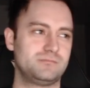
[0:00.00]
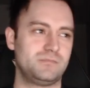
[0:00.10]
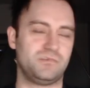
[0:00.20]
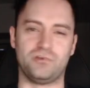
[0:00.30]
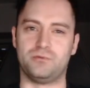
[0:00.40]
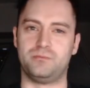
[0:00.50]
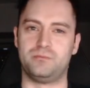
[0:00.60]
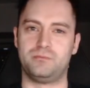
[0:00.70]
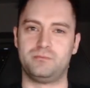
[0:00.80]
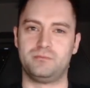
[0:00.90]
So
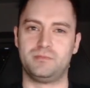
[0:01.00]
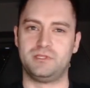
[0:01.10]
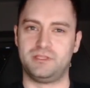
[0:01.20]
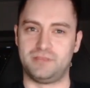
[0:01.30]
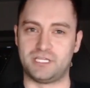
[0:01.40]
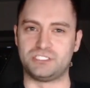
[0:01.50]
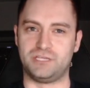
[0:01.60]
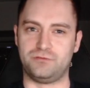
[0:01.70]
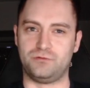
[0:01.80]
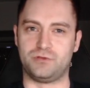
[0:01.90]
that should
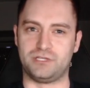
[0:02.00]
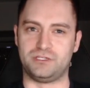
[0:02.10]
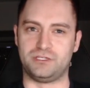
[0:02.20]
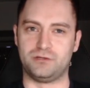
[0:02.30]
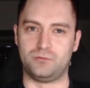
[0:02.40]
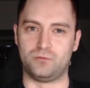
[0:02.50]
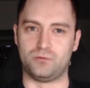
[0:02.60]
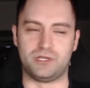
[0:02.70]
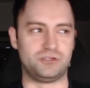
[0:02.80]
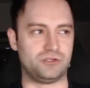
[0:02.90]
give you a good idea
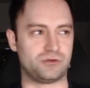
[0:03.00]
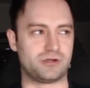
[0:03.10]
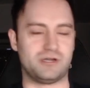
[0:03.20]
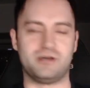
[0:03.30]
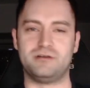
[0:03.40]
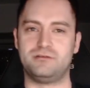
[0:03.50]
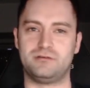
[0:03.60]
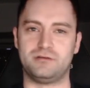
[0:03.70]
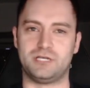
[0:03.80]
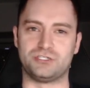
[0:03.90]
what your
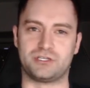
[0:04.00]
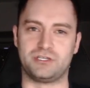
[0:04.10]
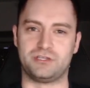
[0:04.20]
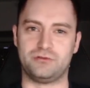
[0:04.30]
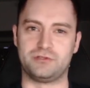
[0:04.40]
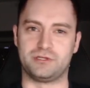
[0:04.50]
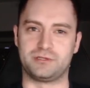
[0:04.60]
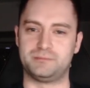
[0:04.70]
eye tracking can look like.